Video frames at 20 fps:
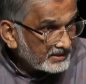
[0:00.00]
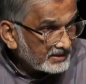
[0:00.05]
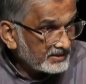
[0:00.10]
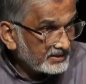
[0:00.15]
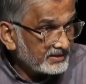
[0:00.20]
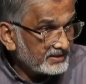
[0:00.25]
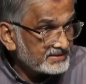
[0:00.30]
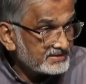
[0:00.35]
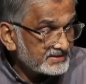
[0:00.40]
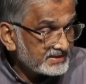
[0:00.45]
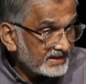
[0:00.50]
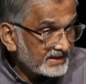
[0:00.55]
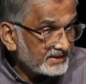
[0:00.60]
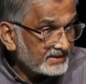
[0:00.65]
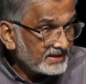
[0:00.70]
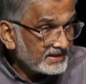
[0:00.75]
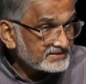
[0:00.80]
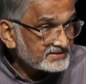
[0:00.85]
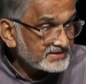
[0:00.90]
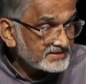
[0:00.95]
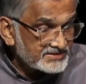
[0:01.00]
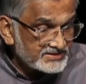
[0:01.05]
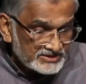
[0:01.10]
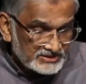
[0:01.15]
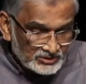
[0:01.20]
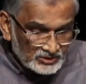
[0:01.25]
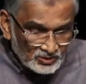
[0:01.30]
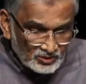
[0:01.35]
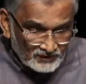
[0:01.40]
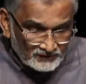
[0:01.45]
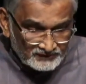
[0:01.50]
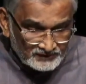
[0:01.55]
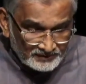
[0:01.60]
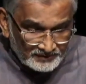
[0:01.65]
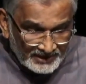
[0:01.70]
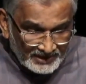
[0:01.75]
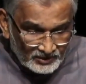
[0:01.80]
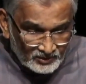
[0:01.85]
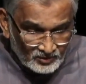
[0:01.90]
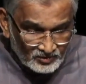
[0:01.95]
He resigned as the CEO of the
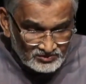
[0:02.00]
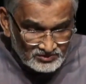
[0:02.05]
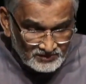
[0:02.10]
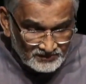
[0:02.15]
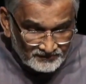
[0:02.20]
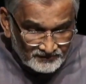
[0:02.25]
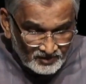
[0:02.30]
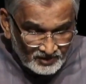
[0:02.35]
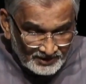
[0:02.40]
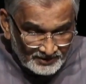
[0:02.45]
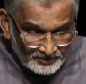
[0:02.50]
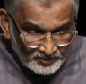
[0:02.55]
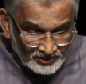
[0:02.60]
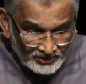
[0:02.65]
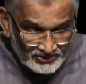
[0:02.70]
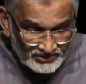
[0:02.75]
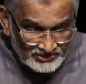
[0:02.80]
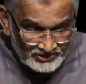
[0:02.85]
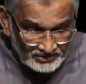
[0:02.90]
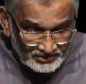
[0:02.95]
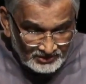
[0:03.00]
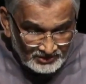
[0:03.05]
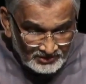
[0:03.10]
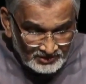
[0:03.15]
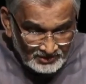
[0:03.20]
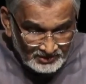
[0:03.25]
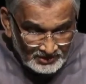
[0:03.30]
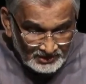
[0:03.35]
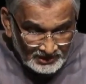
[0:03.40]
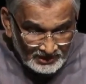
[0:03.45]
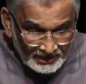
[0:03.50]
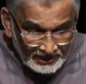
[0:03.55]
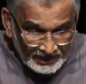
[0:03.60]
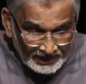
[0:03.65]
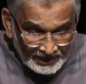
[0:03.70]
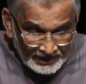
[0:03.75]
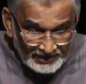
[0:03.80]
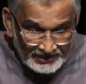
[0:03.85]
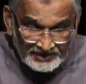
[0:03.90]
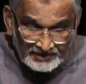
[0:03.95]
Microsoft Corporation
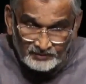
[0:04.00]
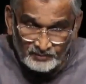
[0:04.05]
and